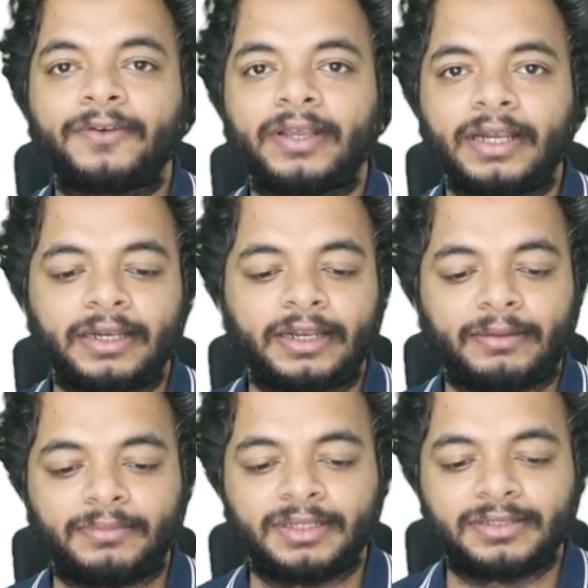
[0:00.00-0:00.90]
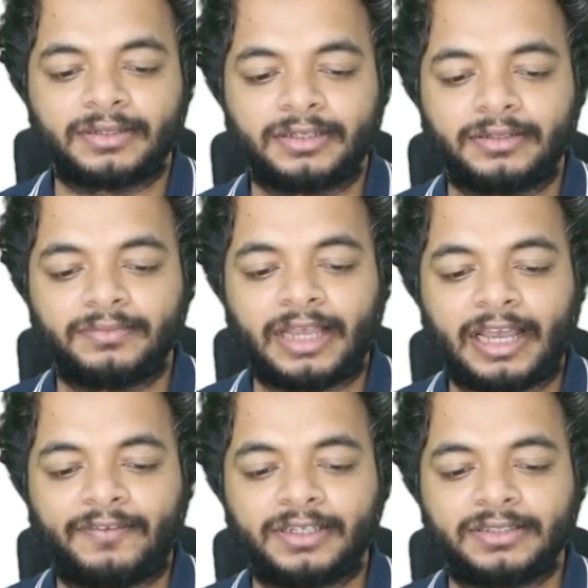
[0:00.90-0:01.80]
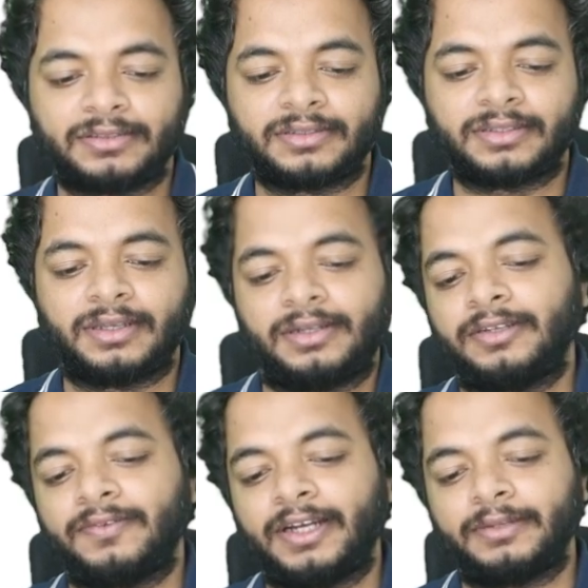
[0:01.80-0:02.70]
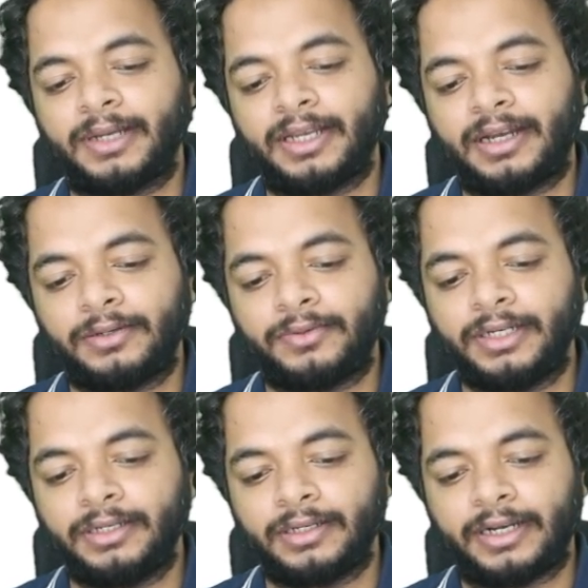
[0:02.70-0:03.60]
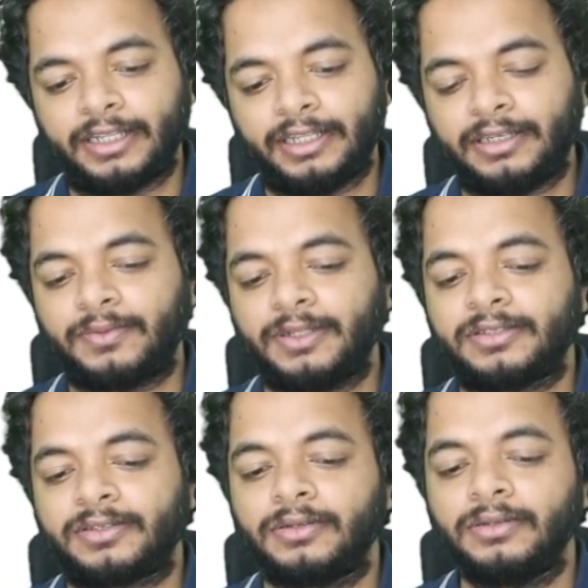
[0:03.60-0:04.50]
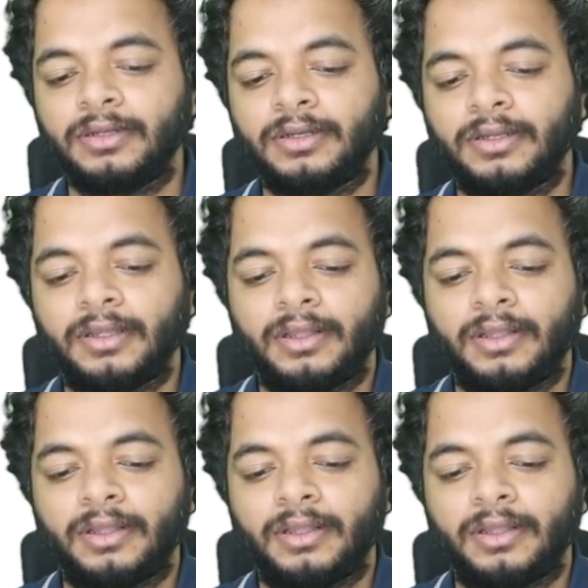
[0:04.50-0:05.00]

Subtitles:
real numbers, so average dividing by 100 greater than equals to